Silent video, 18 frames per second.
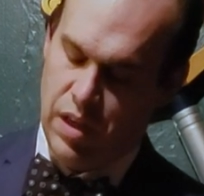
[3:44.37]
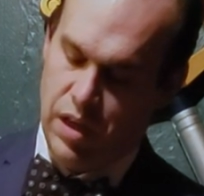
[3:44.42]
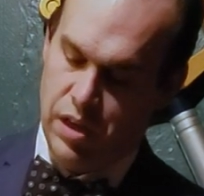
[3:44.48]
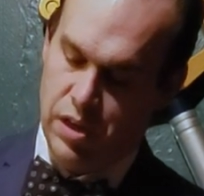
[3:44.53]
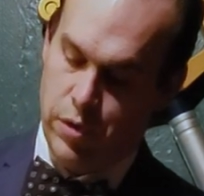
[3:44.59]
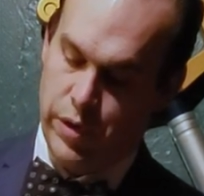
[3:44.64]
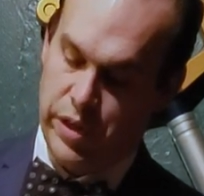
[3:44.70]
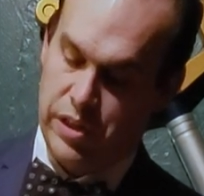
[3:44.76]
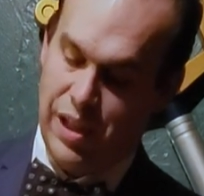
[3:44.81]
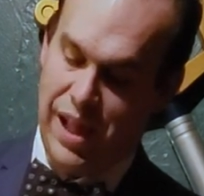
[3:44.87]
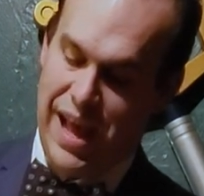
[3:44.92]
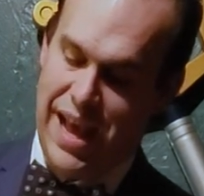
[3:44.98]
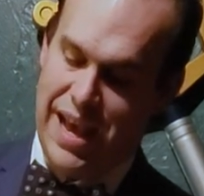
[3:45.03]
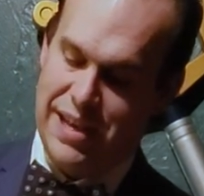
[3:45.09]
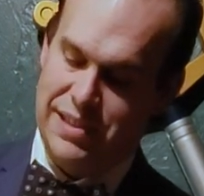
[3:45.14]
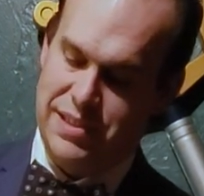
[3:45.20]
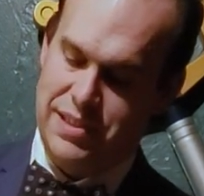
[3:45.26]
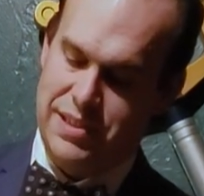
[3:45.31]
into a
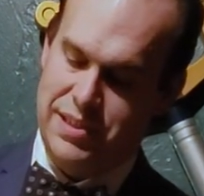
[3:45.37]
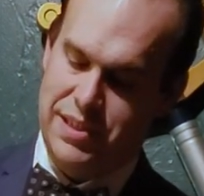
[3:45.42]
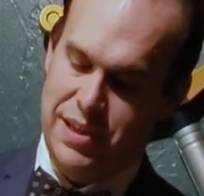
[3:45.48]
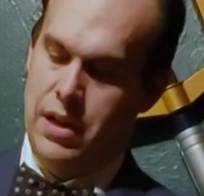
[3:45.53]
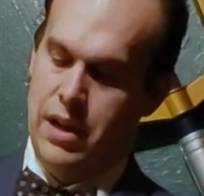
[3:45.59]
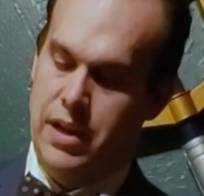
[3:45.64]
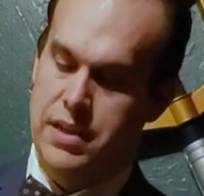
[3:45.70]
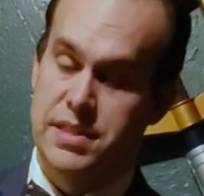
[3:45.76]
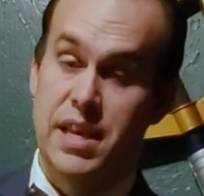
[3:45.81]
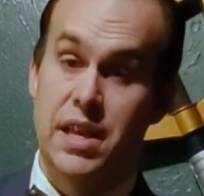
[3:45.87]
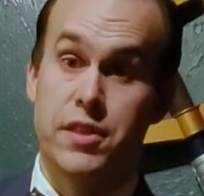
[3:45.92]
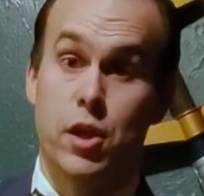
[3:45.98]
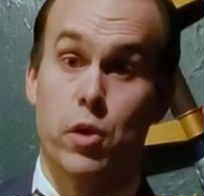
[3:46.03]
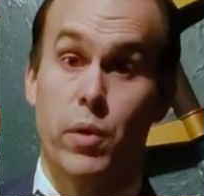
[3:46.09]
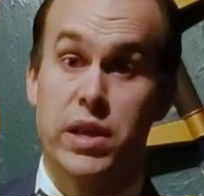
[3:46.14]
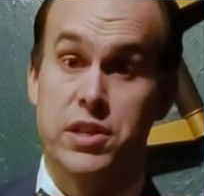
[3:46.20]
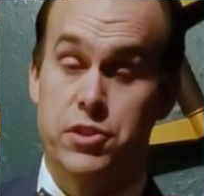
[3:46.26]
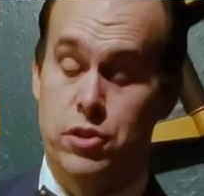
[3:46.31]
glass. Like I said, the
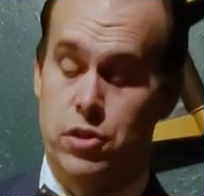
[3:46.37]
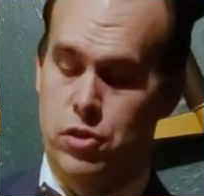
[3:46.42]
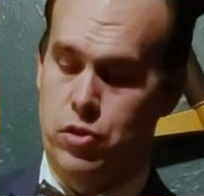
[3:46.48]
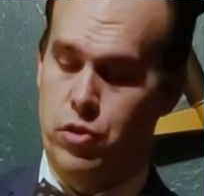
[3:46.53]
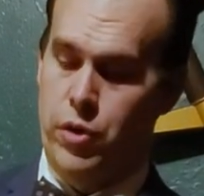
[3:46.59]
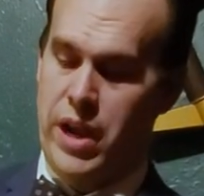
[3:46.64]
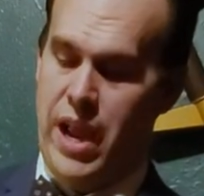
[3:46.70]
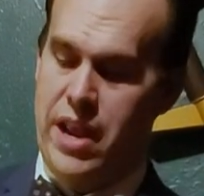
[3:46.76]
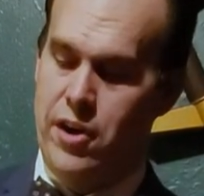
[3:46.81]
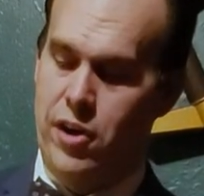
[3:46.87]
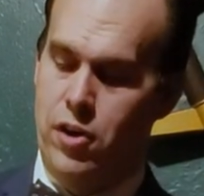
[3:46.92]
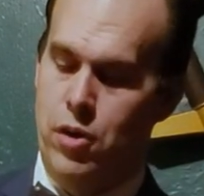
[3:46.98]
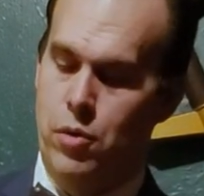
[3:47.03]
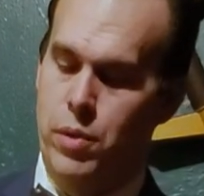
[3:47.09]
original creator,